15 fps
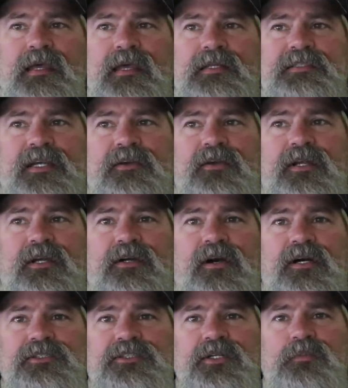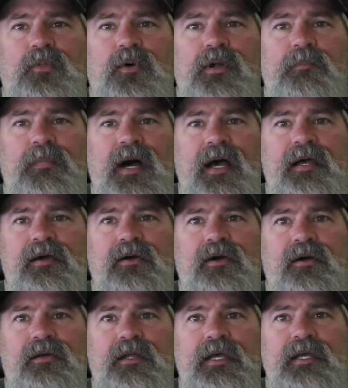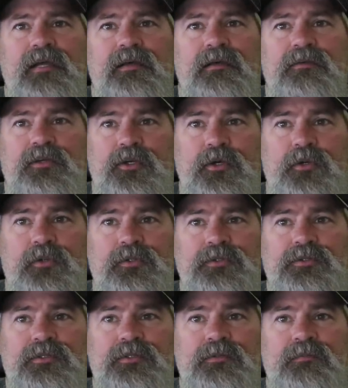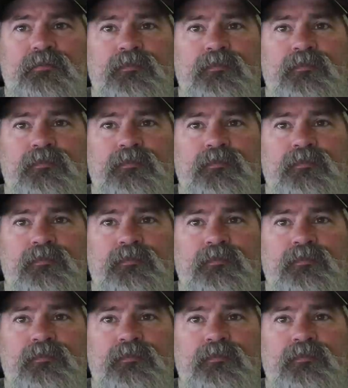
It's either going to cost you more to buy a Harley used,